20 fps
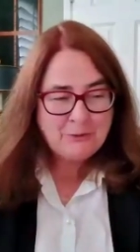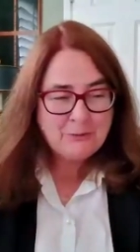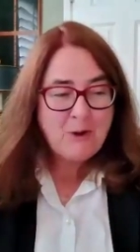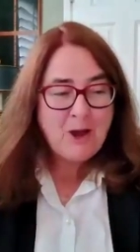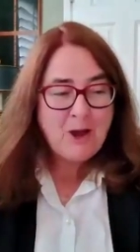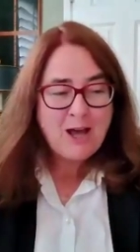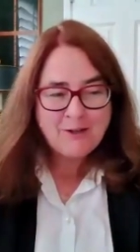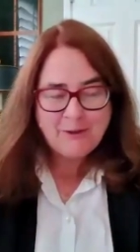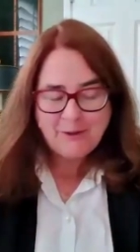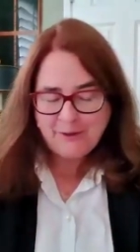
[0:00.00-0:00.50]

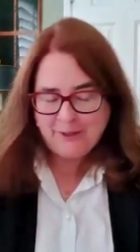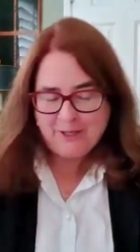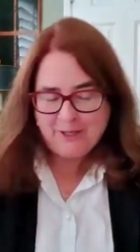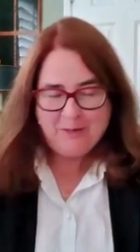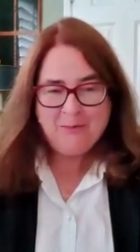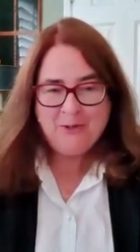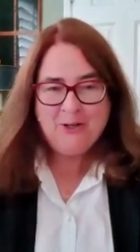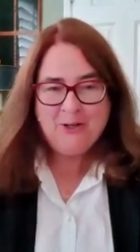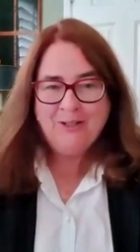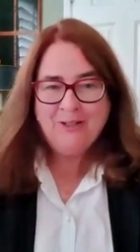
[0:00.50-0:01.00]
throttle
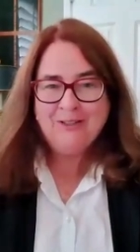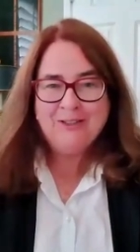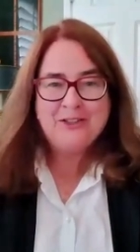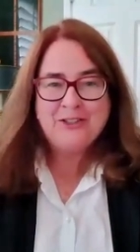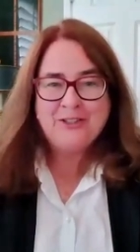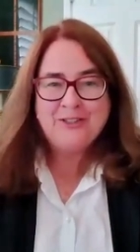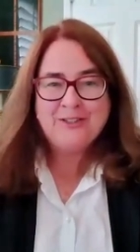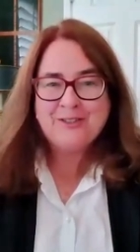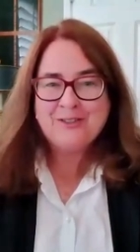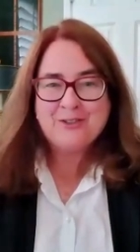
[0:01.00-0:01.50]
them or
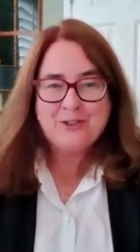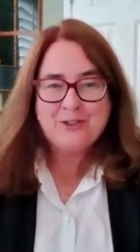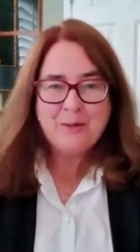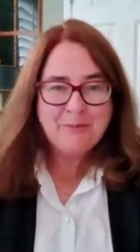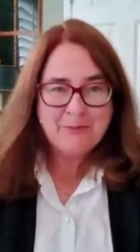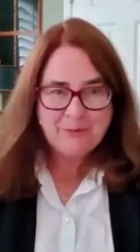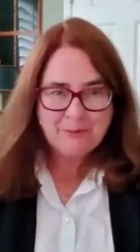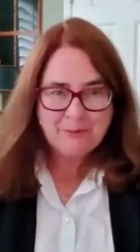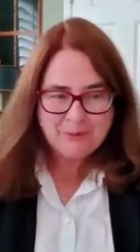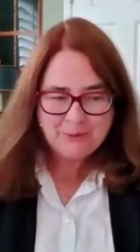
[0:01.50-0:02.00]
just
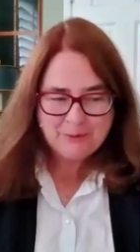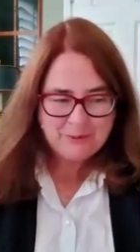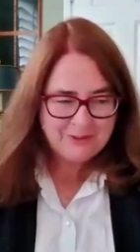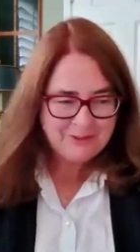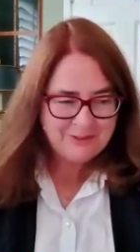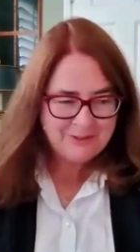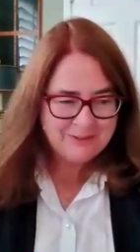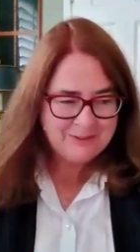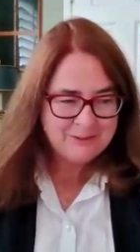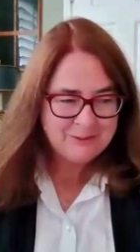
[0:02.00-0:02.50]
jump through
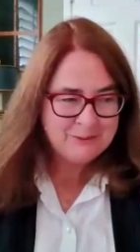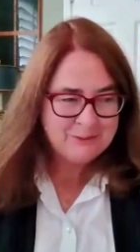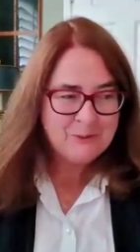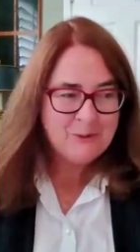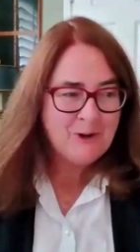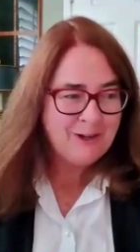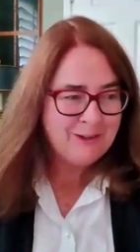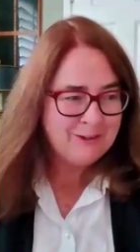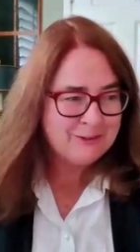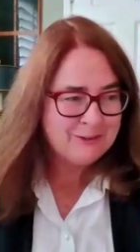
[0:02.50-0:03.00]
the
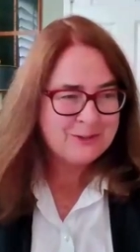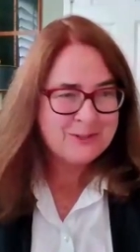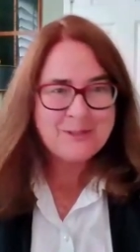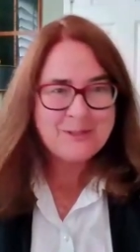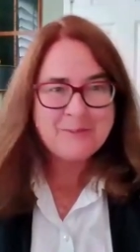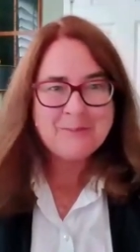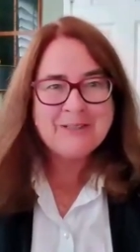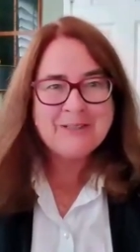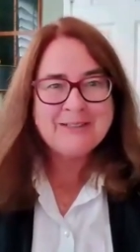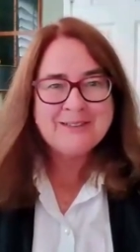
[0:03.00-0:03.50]
wall or
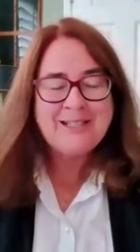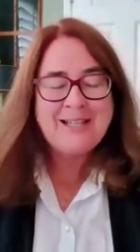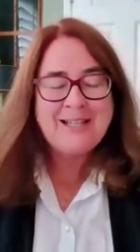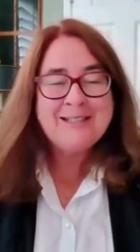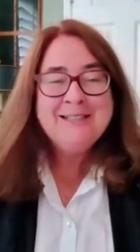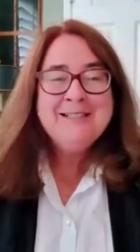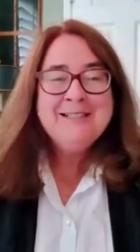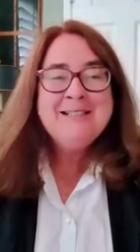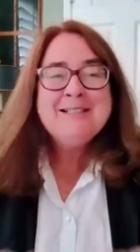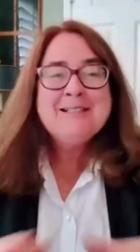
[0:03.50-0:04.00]
something. It's
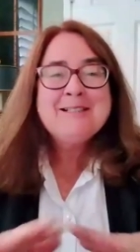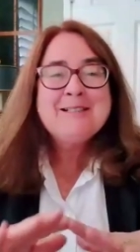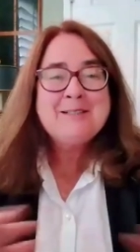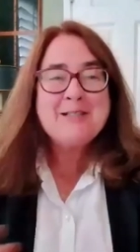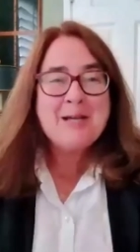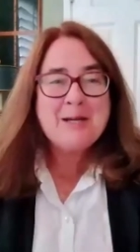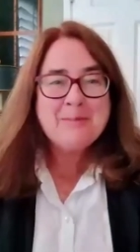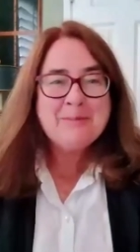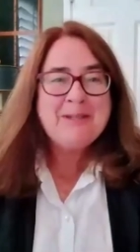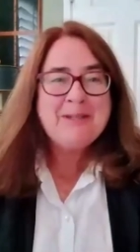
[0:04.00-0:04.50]
like,
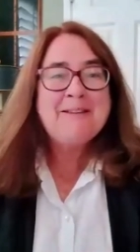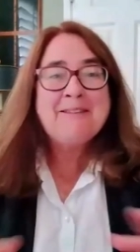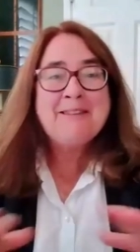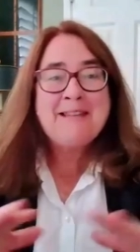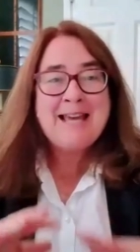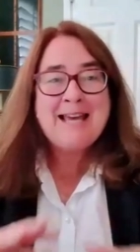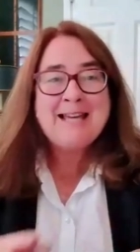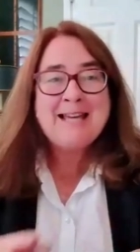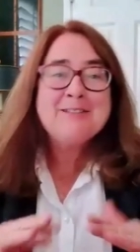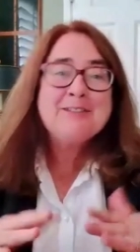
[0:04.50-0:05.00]
stop that.
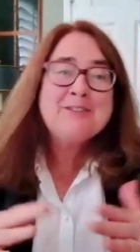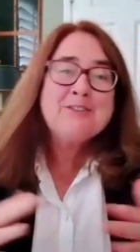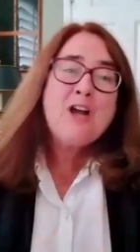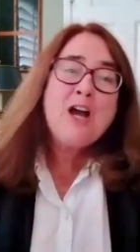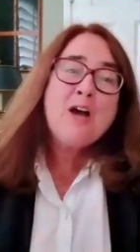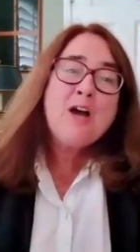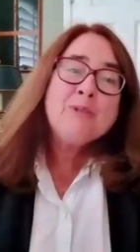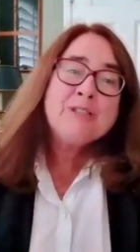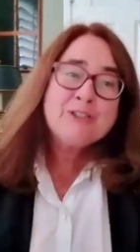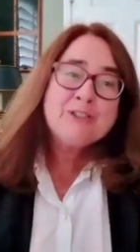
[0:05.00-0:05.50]
That is
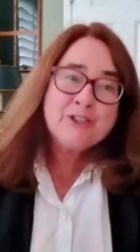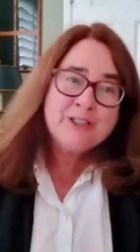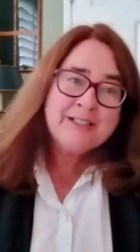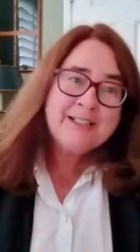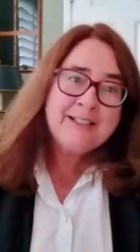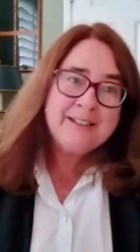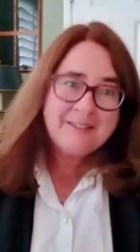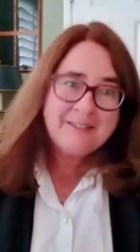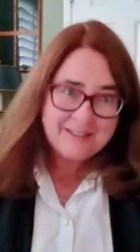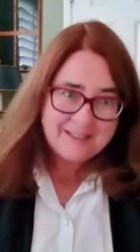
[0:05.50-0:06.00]
not what's going to
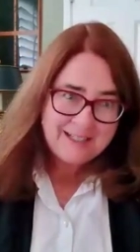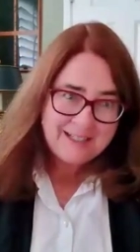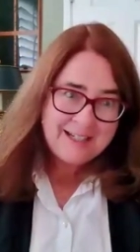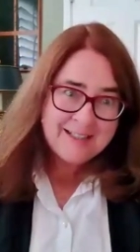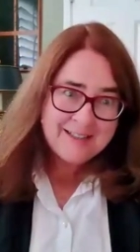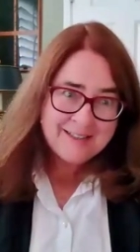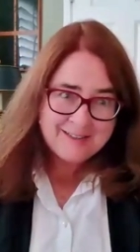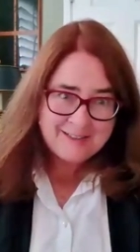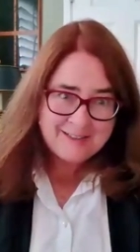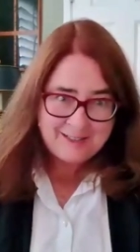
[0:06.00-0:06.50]
get the
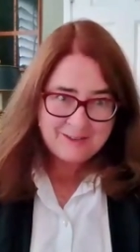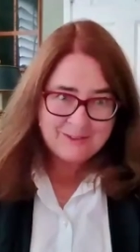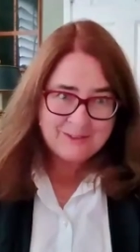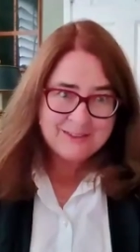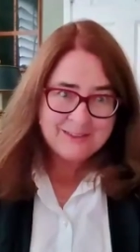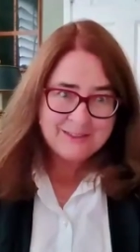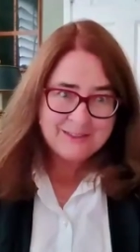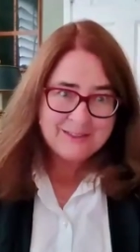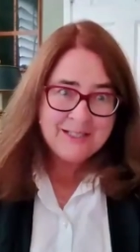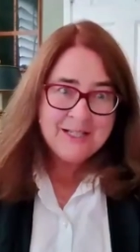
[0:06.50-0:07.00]
case
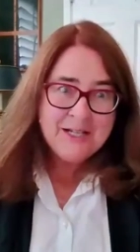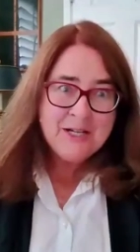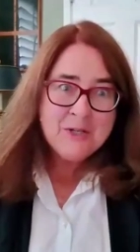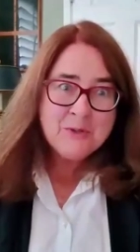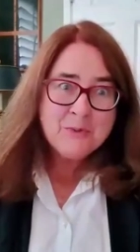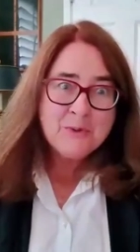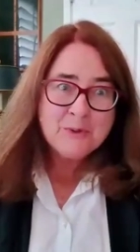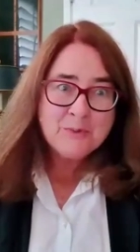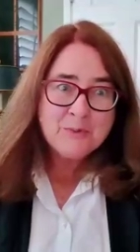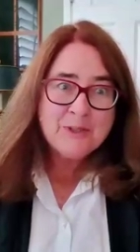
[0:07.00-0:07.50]
settled. It
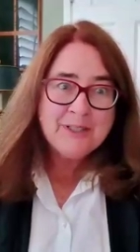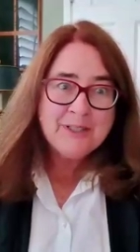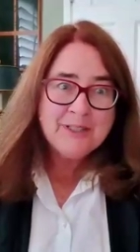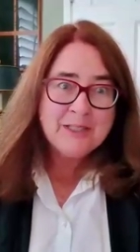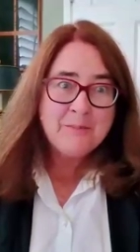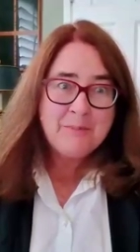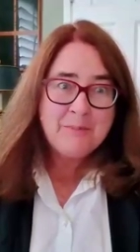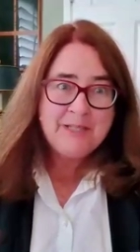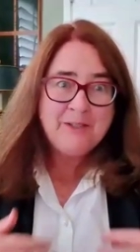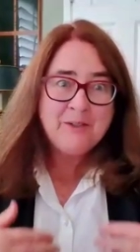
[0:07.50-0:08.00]
would
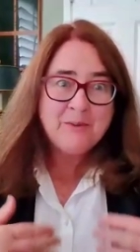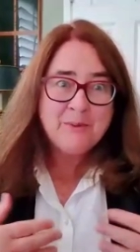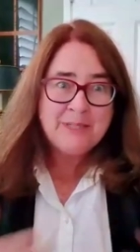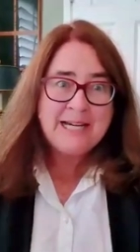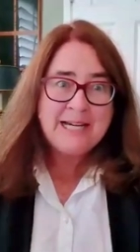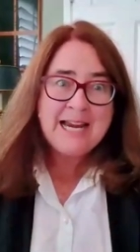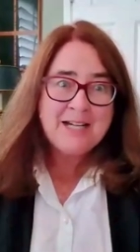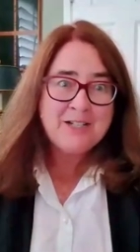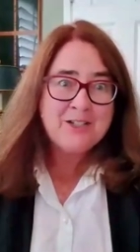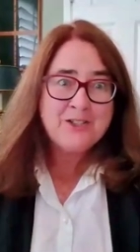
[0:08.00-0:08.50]
really be the
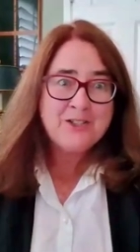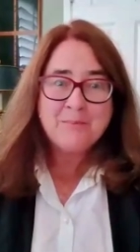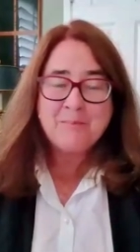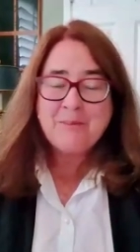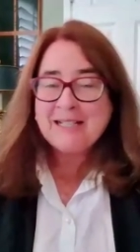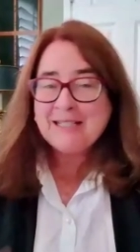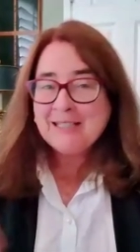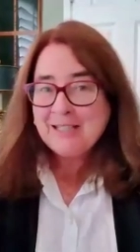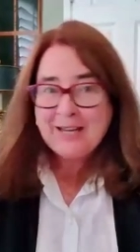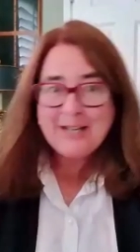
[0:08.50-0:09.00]
reaction.
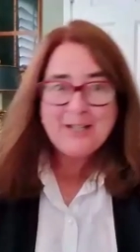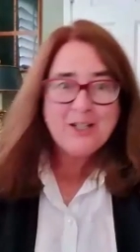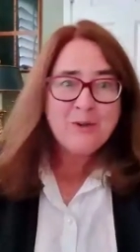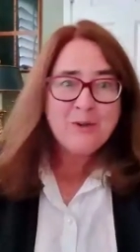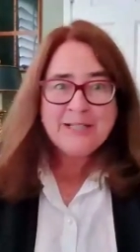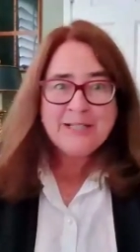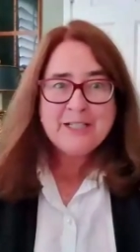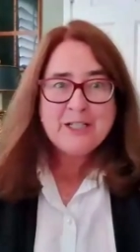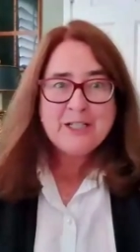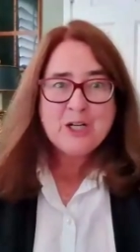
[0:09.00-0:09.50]
My client
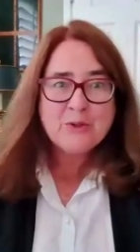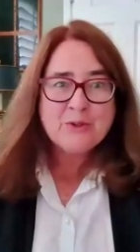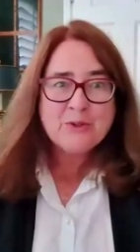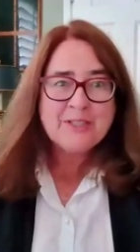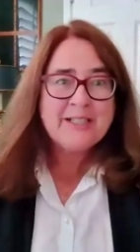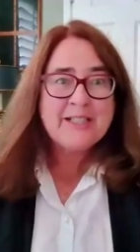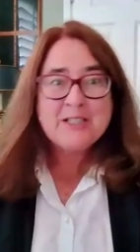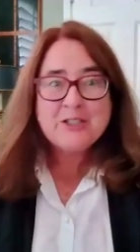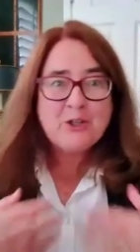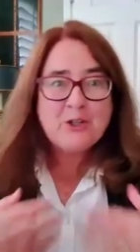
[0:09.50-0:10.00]
already
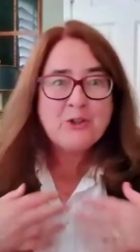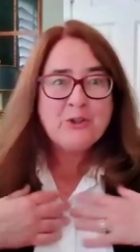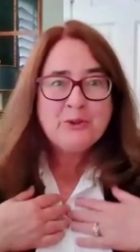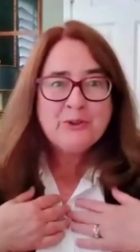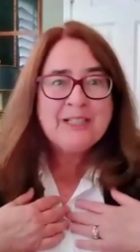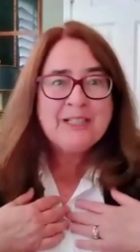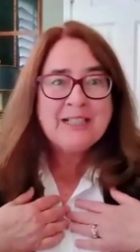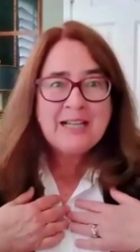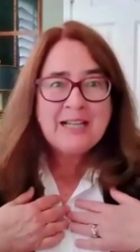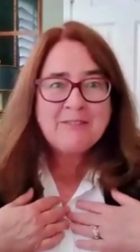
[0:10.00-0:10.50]
knows it. And don't you
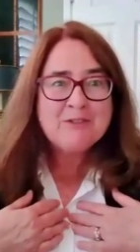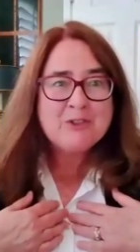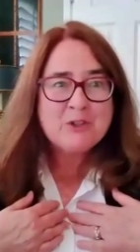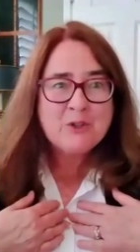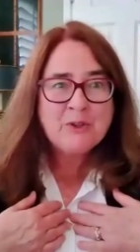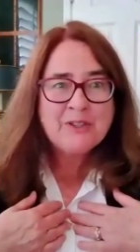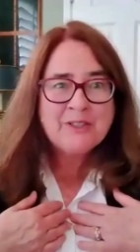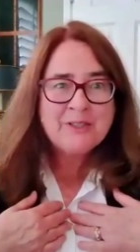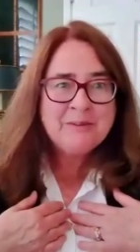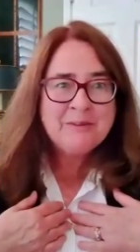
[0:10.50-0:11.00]
think I've
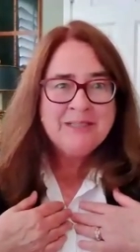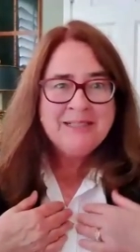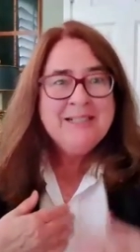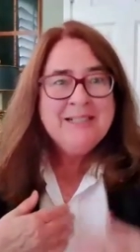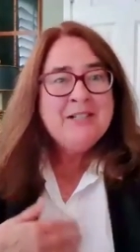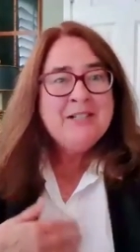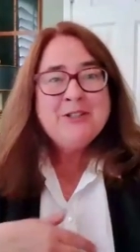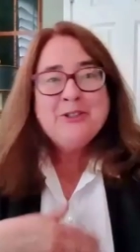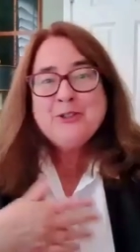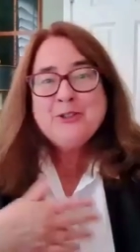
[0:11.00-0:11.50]
told them?
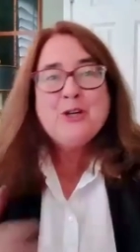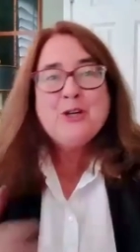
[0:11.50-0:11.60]
You